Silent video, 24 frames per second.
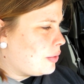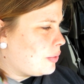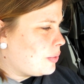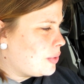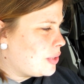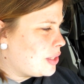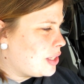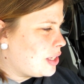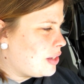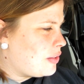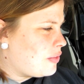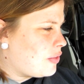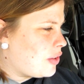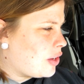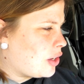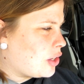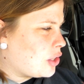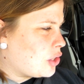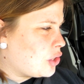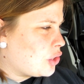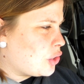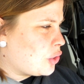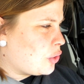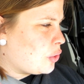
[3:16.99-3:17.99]
Let's see if I
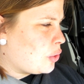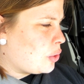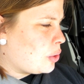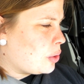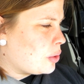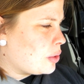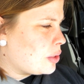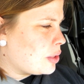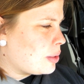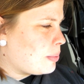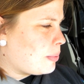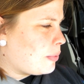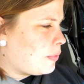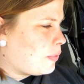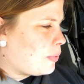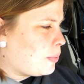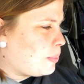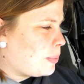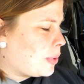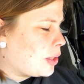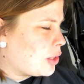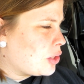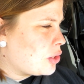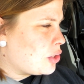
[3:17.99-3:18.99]
can show you some of
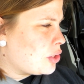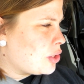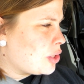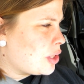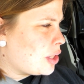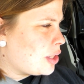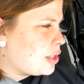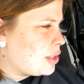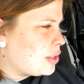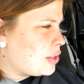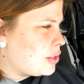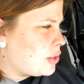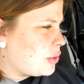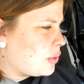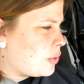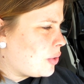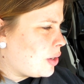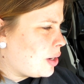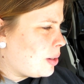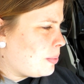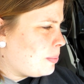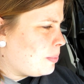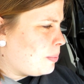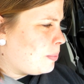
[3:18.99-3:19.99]
her pictures on
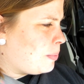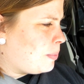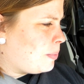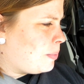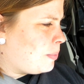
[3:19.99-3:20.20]
Instagram.